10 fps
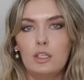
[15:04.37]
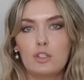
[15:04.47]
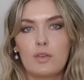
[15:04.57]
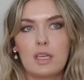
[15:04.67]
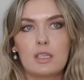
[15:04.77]

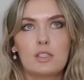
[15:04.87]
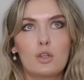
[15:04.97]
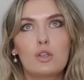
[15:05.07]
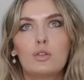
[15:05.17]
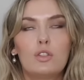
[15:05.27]
triggers. So
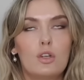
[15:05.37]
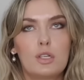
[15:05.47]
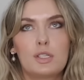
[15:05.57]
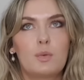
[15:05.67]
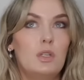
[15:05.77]
you'll
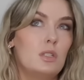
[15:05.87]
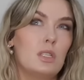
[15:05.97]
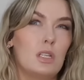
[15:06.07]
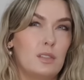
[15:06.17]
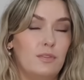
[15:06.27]
notice when you
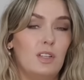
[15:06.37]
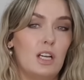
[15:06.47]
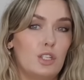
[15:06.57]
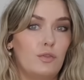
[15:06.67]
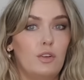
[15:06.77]
start to
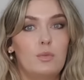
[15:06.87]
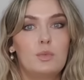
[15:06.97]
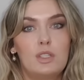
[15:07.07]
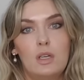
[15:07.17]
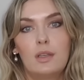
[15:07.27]
flush from
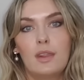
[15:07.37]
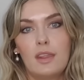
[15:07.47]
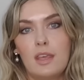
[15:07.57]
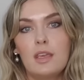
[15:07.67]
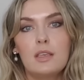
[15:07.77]
certain
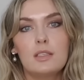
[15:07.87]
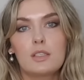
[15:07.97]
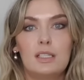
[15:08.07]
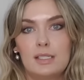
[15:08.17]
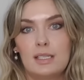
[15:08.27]

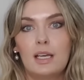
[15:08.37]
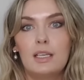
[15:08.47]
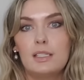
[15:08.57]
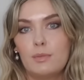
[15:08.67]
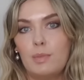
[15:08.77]
things. The
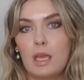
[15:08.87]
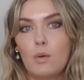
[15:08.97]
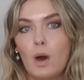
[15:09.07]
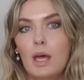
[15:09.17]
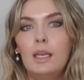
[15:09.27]
sun is a big
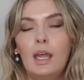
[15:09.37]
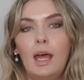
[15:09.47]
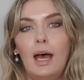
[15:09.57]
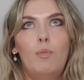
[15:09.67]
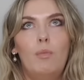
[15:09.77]
one.
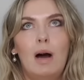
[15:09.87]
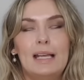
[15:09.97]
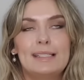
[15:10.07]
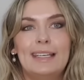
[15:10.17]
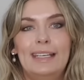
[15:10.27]

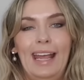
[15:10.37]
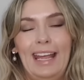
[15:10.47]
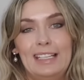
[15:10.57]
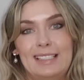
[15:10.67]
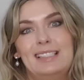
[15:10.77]
My skin
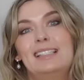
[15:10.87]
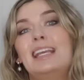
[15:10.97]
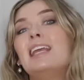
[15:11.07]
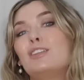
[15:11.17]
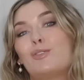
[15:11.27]
hates
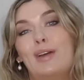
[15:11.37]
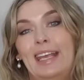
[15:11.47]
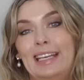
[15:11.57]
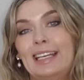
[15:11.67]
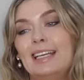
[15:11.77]
the indoor
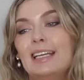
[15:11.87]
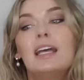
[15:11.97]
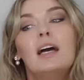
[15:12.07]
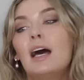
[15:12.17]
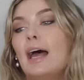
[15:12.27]
heating,
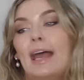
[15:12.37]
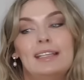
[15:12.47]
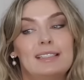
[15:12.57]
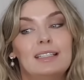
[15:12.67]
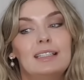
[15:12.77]

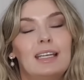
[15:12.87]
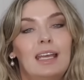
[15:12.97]
hates it.